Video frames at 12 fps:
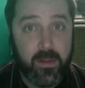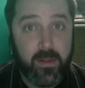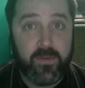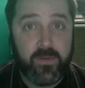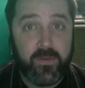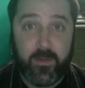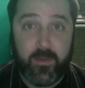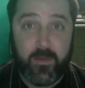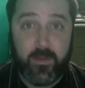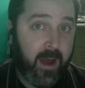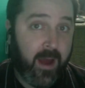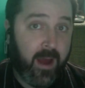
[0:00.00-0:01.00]
is that how
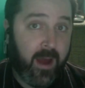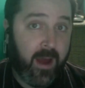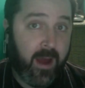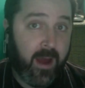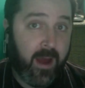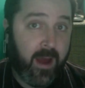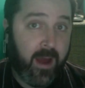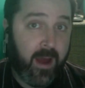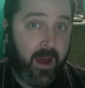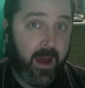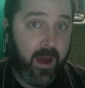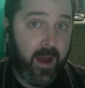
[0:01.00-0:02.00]
you refer to racial
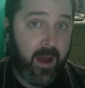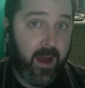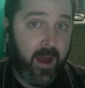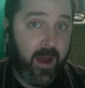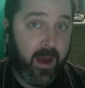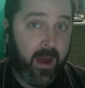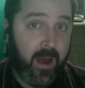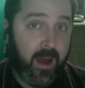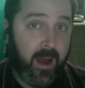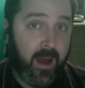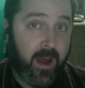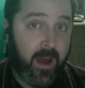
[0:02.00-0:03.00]
purity is that some sort
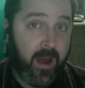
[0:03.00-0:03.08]
of